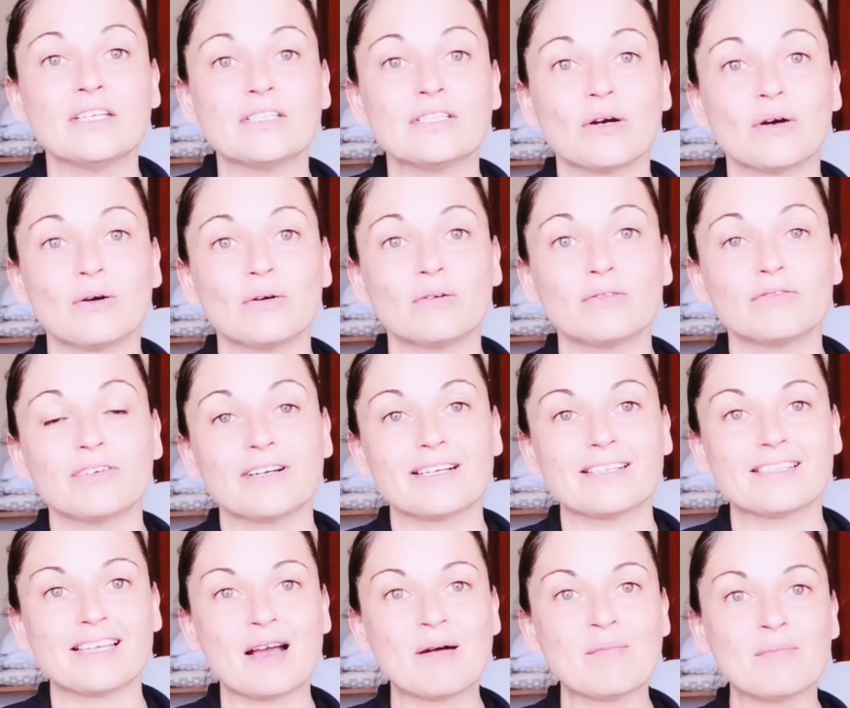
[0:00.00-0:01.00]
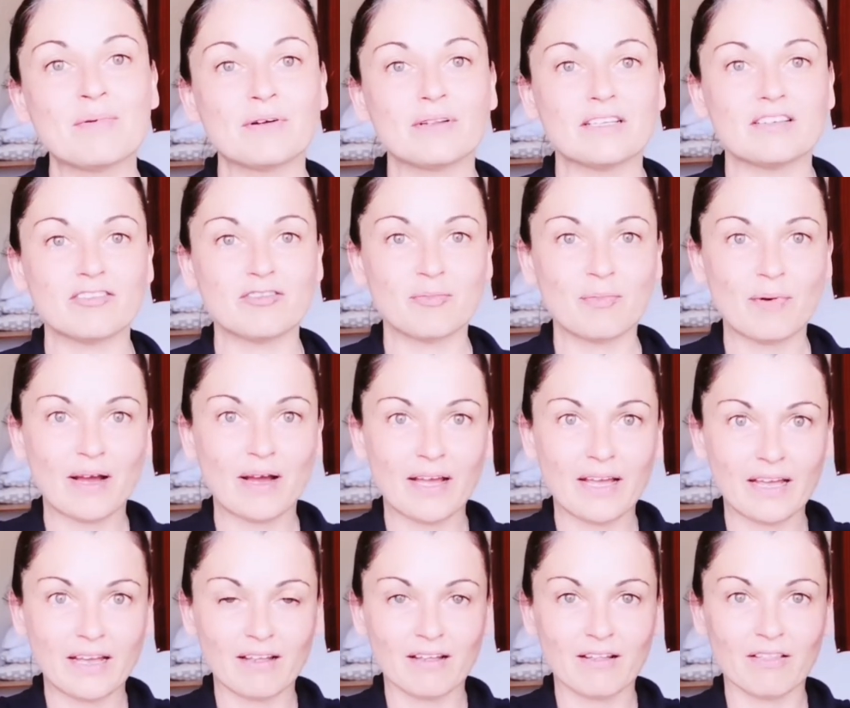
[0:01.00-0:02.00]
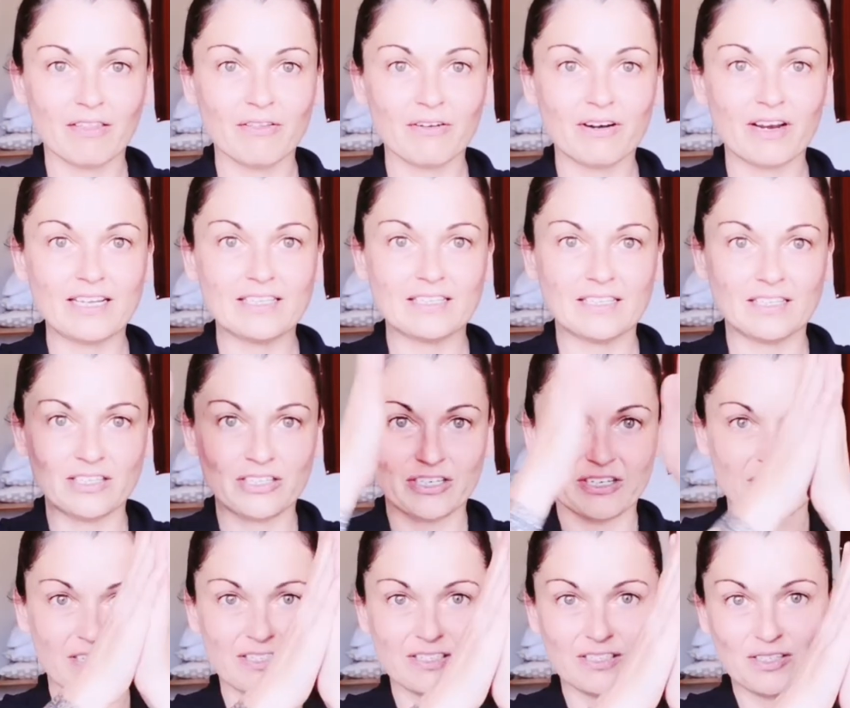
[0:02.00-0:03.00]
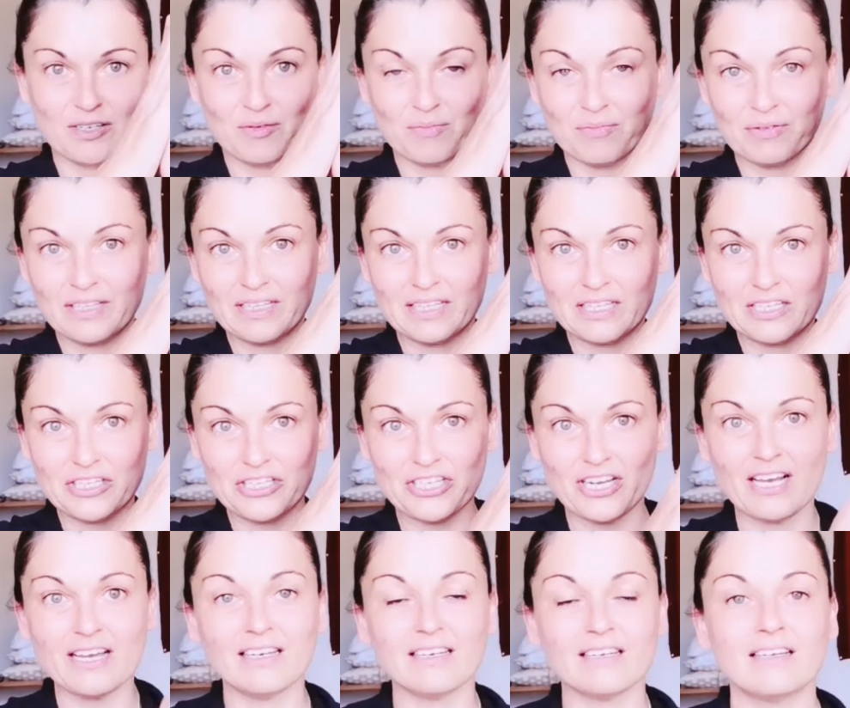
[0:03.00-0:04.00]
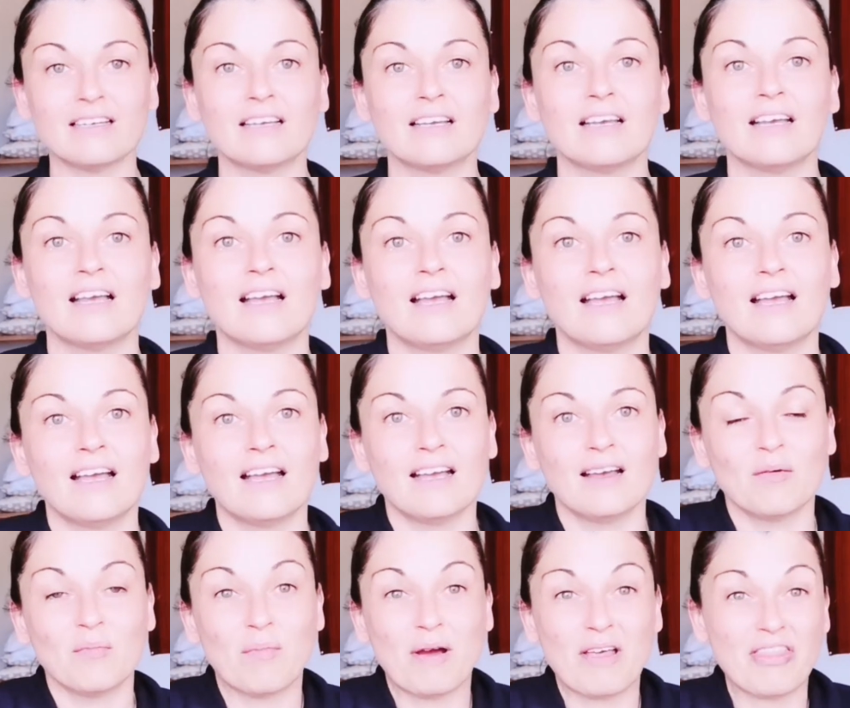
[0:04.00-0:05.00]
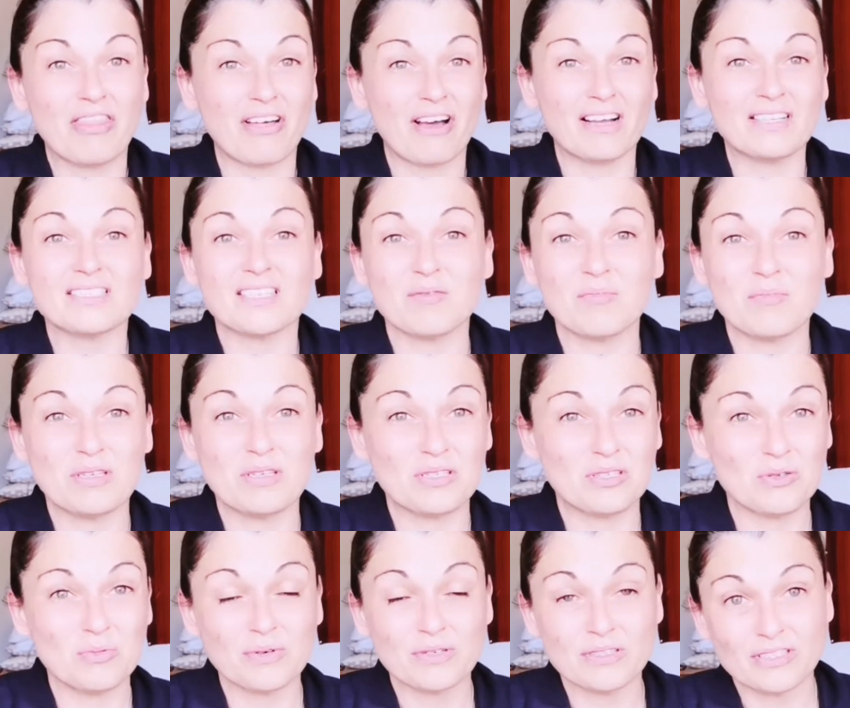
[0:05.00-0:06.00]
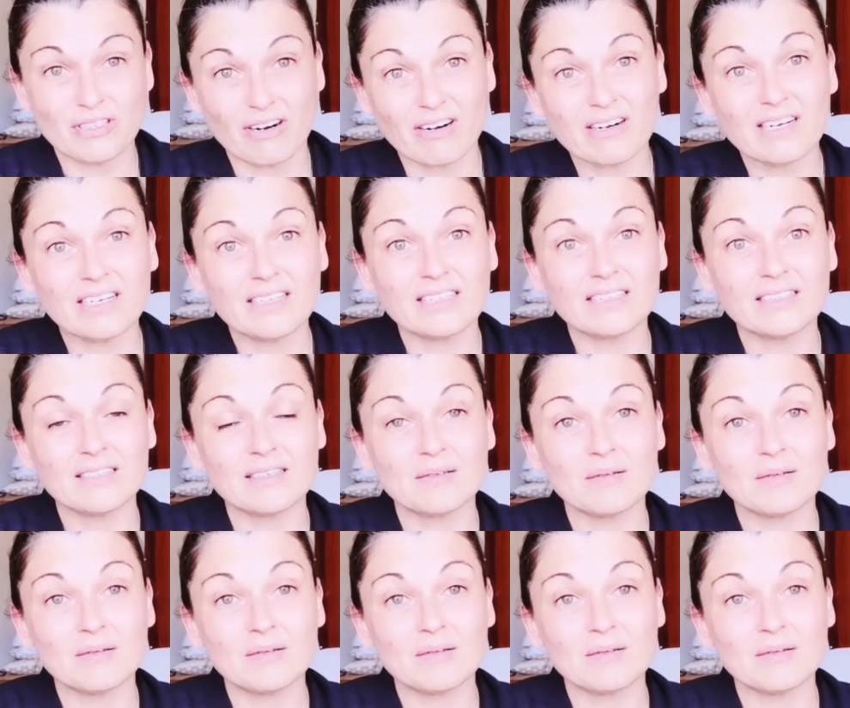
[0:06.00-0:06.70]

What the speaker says: So for example, if my third eye center is completely shut, my thoughts can be super dark.